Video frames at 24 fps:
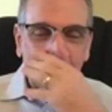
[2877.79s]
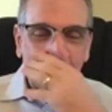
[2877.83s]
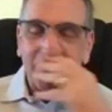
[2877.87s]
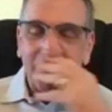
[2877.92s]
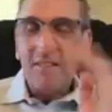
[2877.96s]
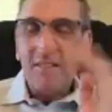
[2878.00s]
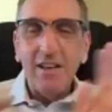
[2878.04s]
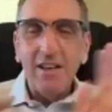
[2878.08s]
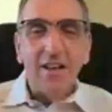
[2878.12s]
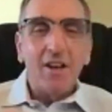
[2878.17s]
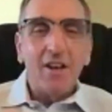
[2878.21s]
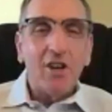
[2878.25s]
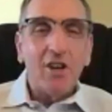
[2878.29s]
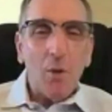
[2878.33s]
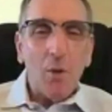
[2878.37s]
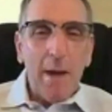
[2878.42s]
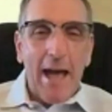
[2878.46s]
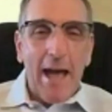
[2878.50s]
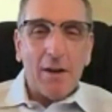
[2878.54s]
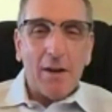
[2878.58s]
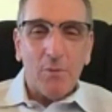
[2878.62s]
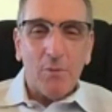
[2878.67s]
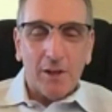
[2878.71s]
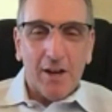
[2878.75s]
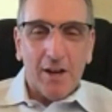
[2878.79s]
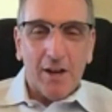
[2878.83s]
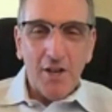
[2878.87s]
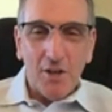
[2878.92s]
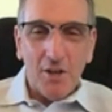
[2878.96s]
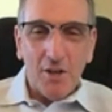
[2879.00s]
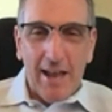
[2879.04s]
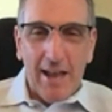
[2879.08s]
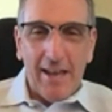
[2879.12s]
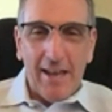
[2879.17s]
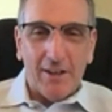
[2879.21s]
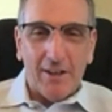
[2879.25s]
go back, work on your
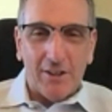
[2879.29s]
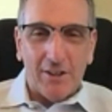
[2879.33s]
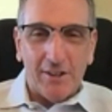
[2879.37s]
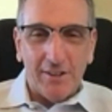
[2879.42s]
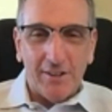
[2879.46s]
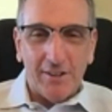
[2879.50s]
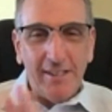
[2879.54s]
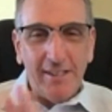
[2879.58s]
ankle. Here's